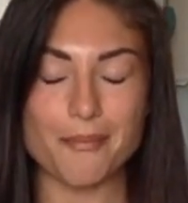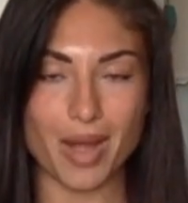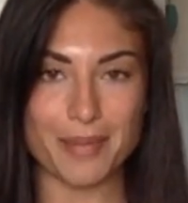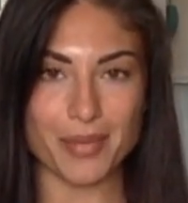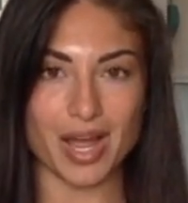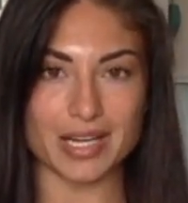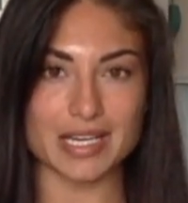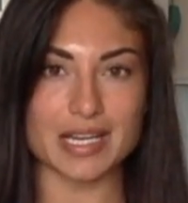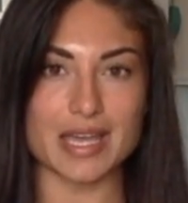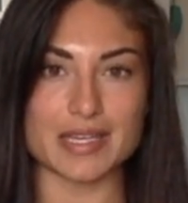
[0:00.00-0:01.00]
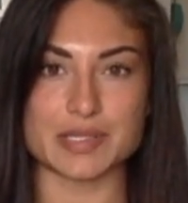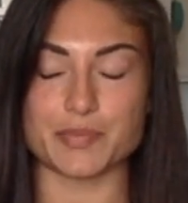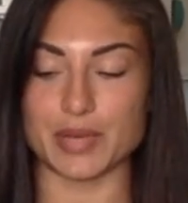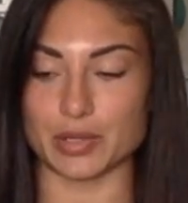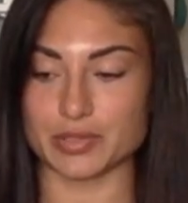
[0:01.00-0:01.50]
my body
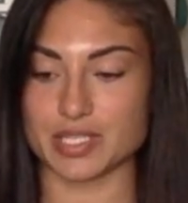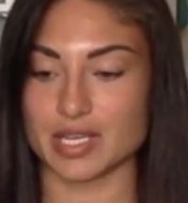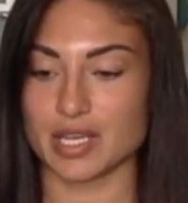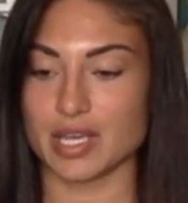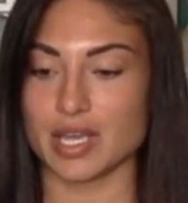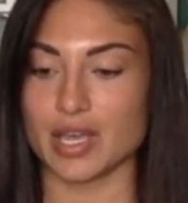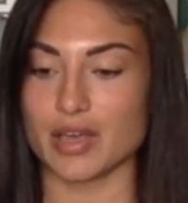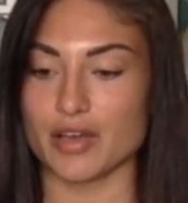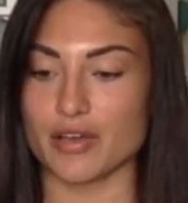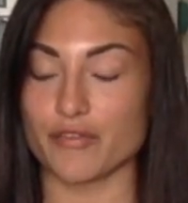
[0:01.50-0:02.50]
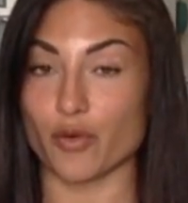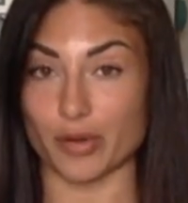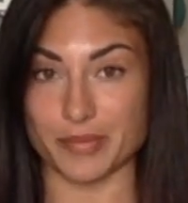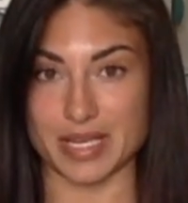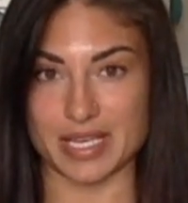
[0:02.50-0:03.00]
is built
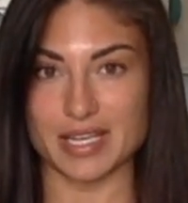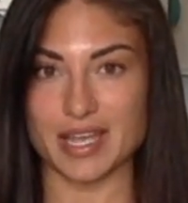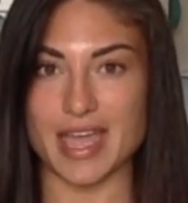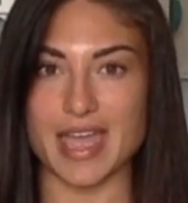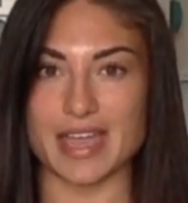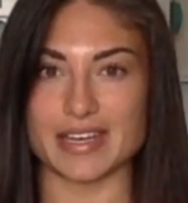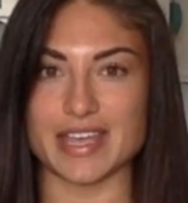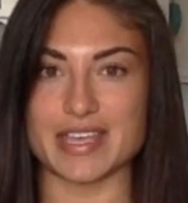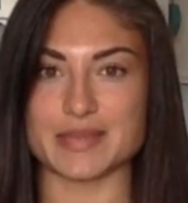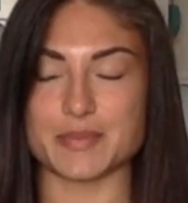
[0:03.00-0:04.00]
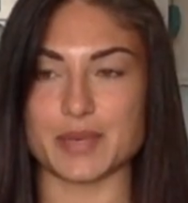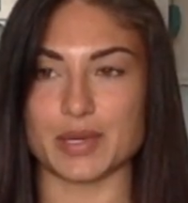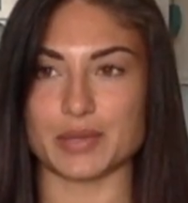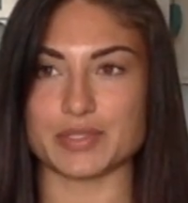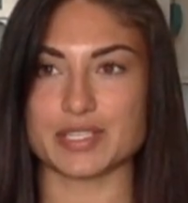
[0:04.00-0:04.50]
for me and is
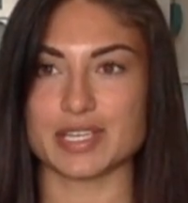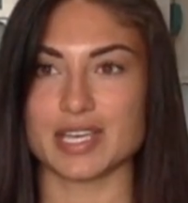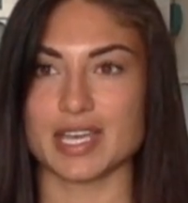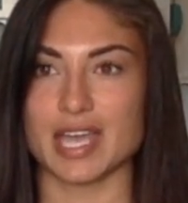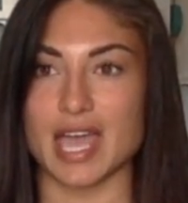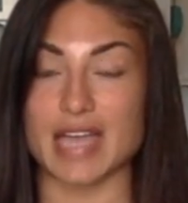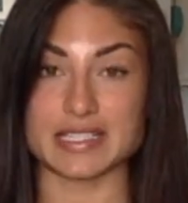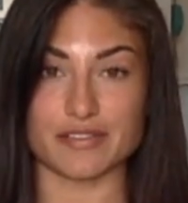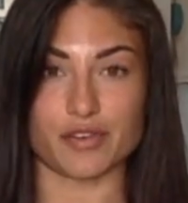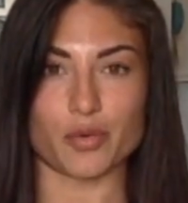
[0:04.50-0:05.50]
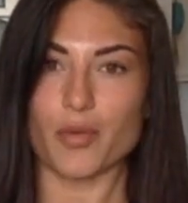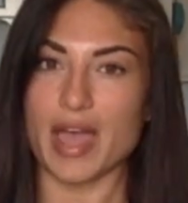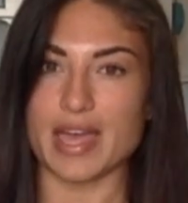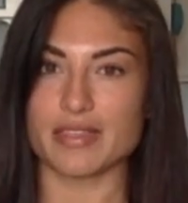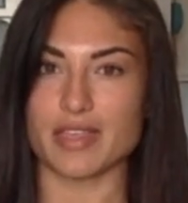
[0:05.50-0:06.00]
built a different
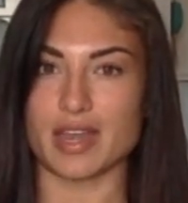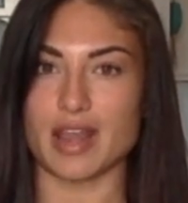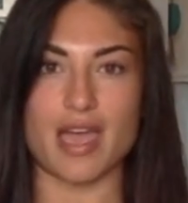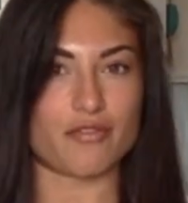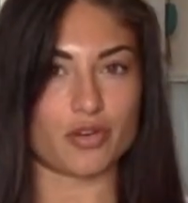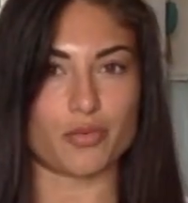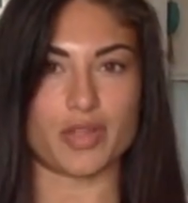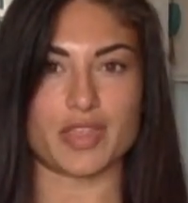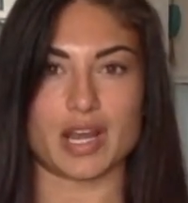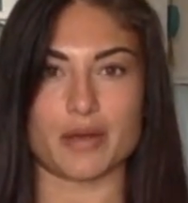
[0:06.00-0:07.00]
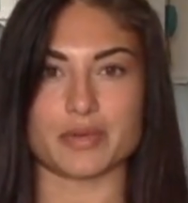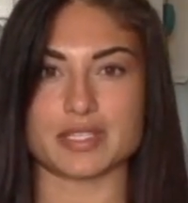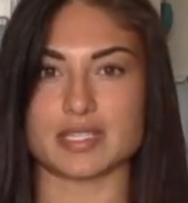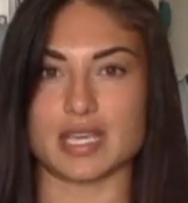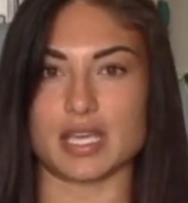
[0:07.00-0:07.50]
way than everyone that I
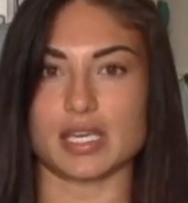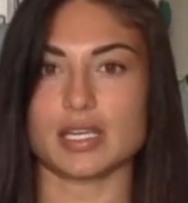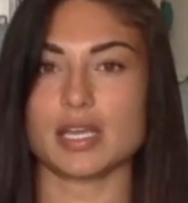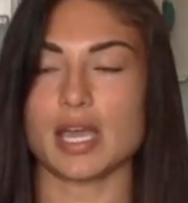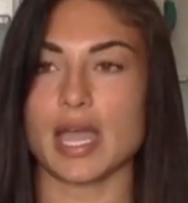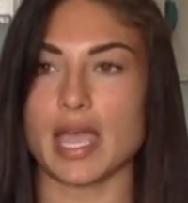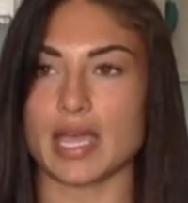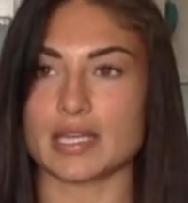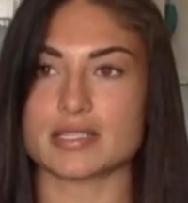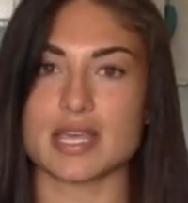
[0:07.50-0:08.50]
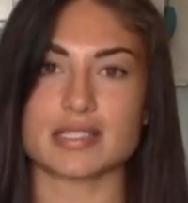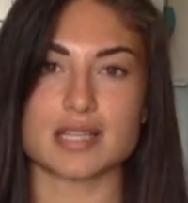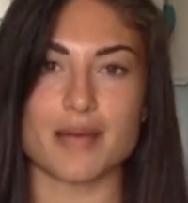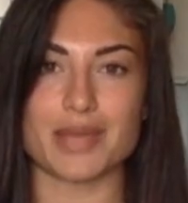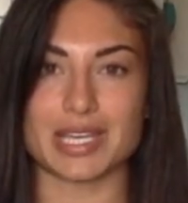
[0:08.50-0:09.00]
was seeing, and that's
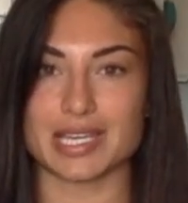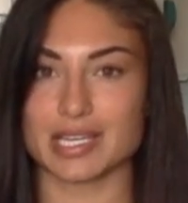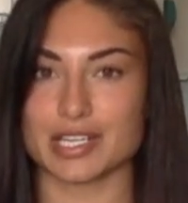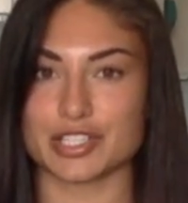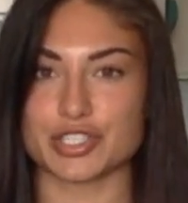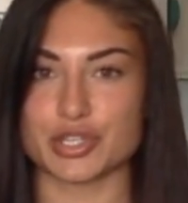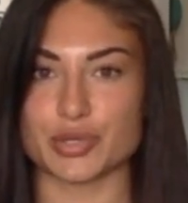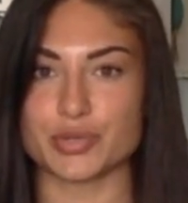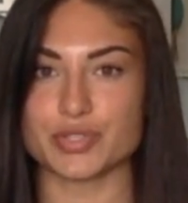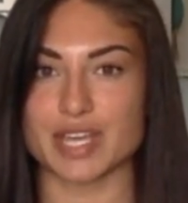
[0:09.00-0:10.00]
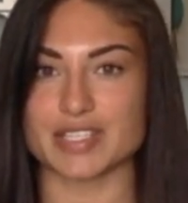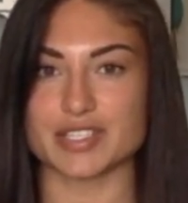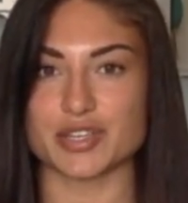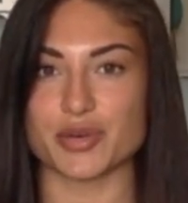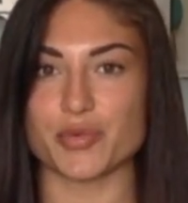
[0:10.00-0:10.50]
not making an excuse. I
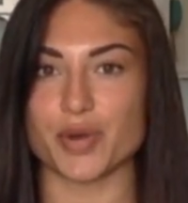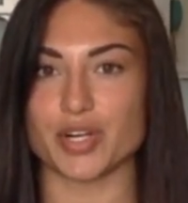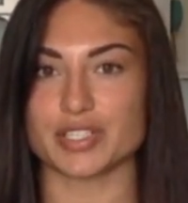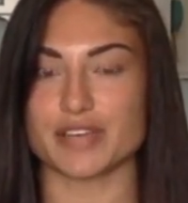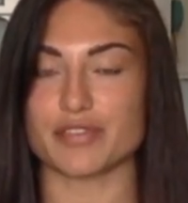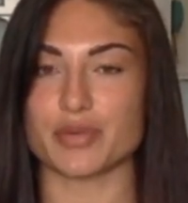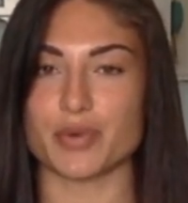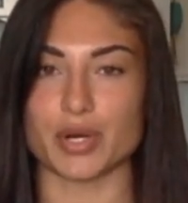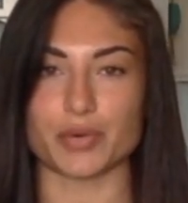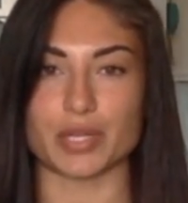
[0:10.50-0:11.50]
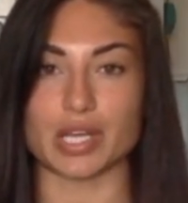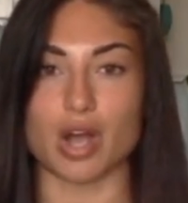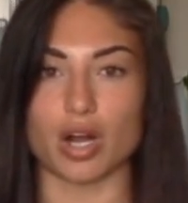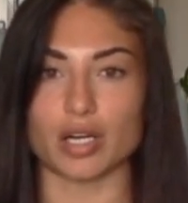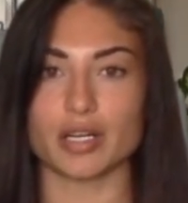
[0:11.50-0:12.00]
still definitely work really
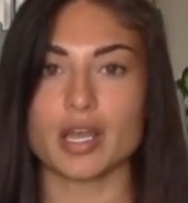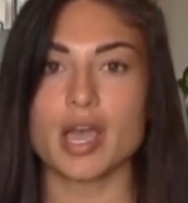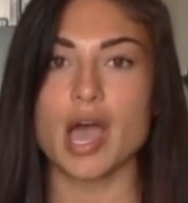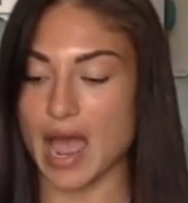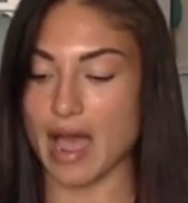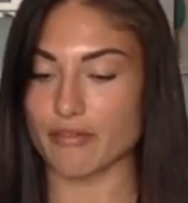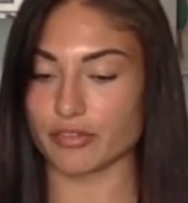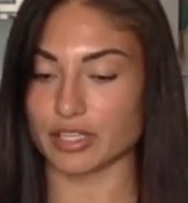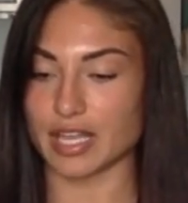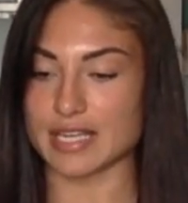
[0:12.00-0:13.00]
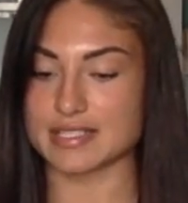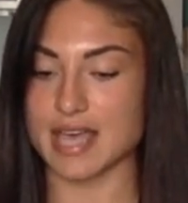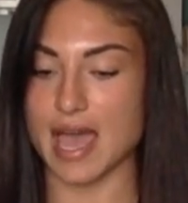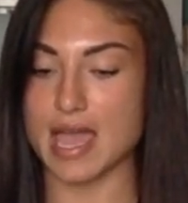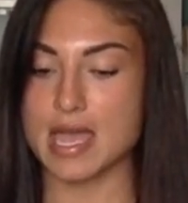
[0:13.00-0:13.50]
hard. I have realized
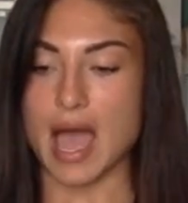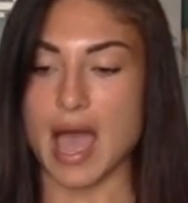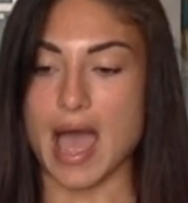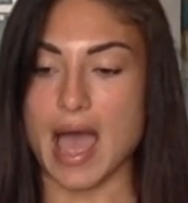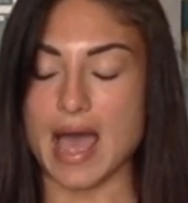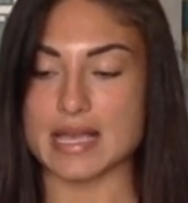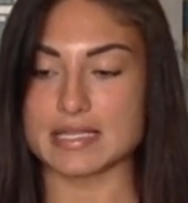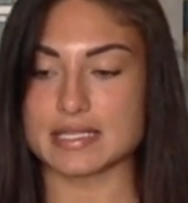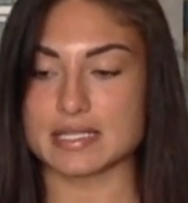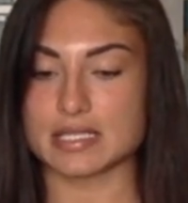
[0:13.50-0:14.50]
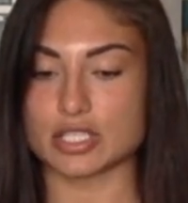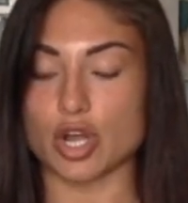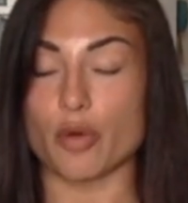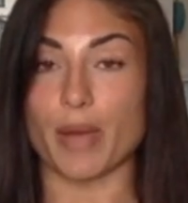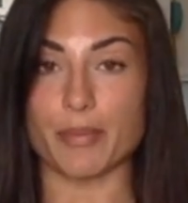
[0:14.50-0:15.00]
that as
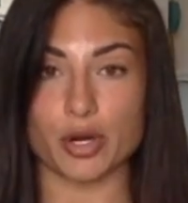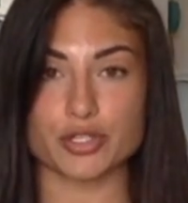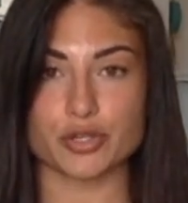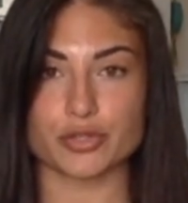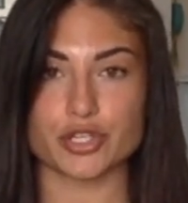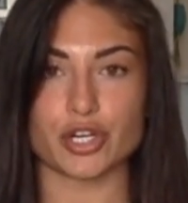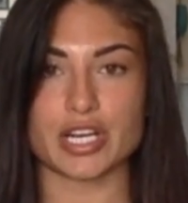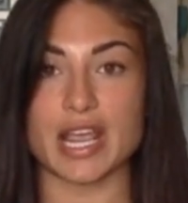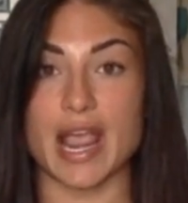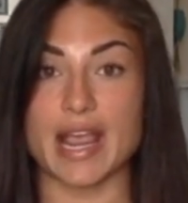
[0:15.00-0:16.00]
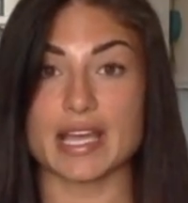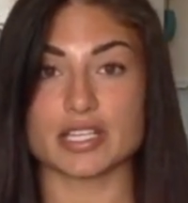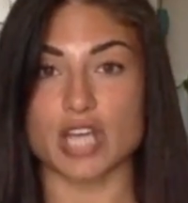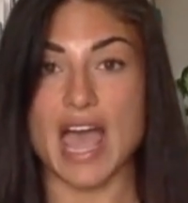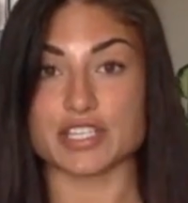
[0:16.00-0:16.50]
my personal journey
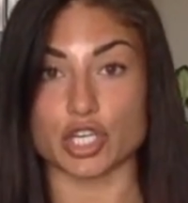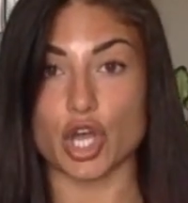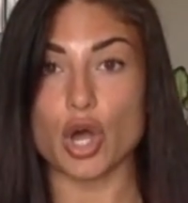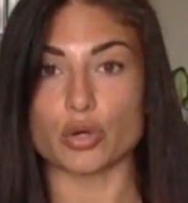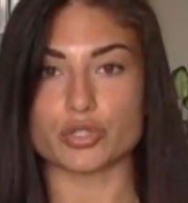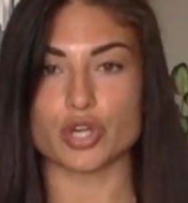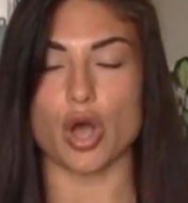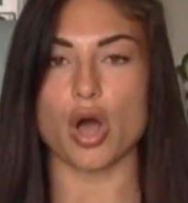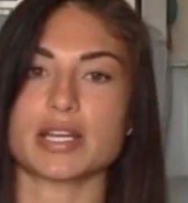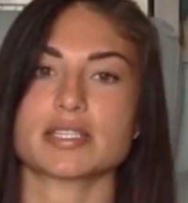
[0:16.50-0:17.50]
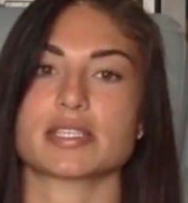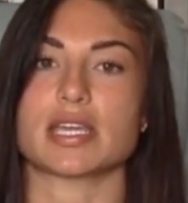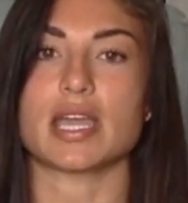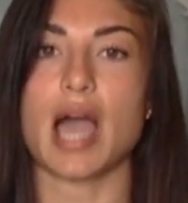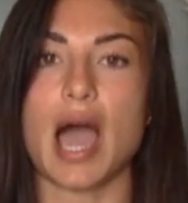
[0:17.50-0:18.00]
and as a coach,
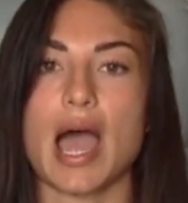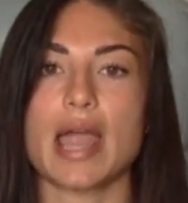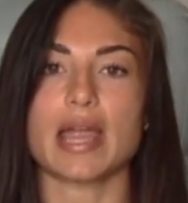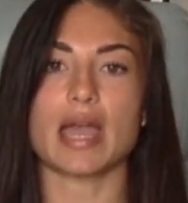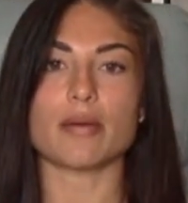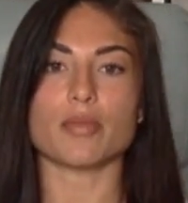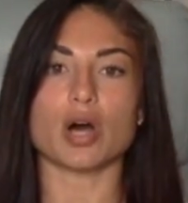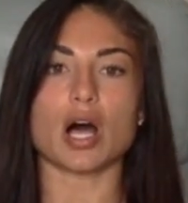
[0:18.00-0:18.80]
honestly, I am